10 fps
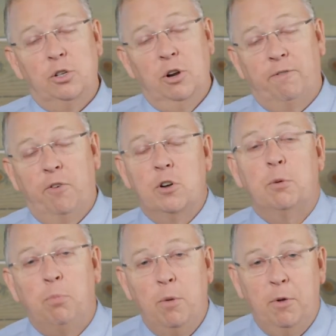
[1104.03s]
So your first
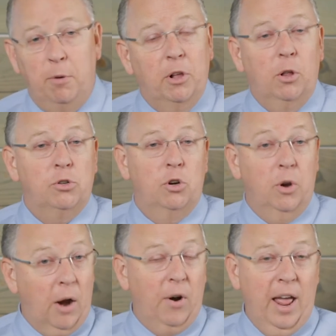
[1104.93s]
appointment will be closer to
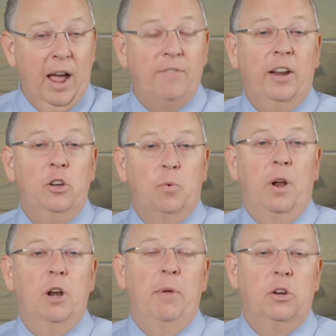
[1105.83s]
an hour and a half. I just
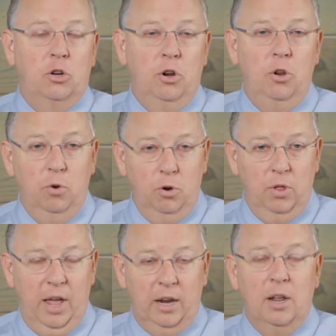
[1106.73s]
wanted to make sure you knew
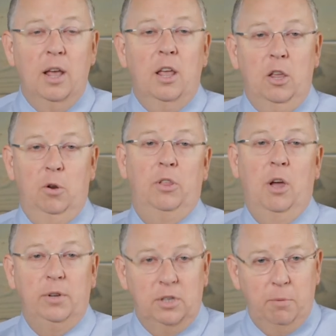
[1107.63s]
that. You know what they
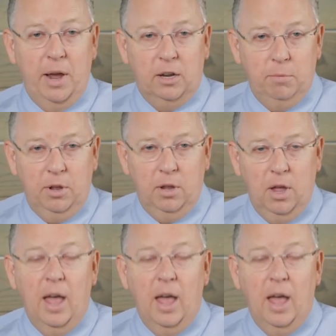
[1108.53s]
always say back to me?